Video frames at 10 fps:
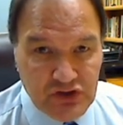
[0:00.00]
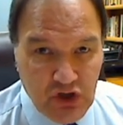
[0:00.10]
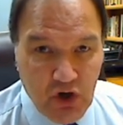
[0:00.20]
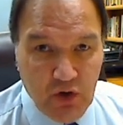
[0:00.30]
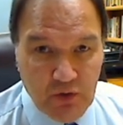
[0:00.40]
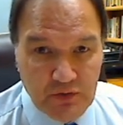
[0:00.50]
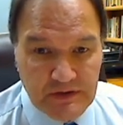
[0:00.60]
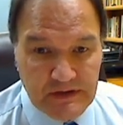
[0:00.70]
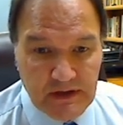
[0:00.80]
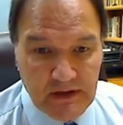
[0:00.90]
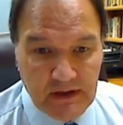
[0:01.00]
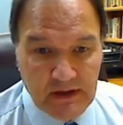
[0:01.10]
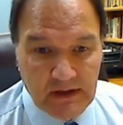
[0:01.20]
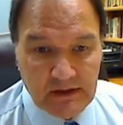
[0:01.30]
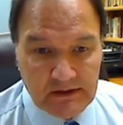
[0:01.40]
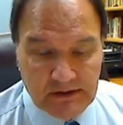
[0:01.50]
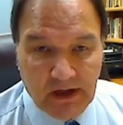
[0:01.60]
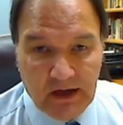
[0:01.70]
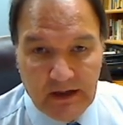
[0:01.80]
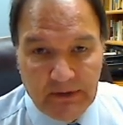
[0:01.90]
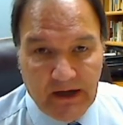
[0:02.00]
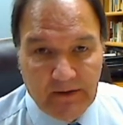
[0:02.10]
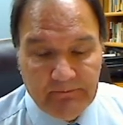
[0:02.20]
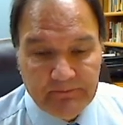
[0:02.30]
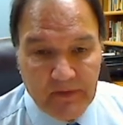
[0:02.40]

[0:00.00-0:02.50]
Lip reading: chose to talk about.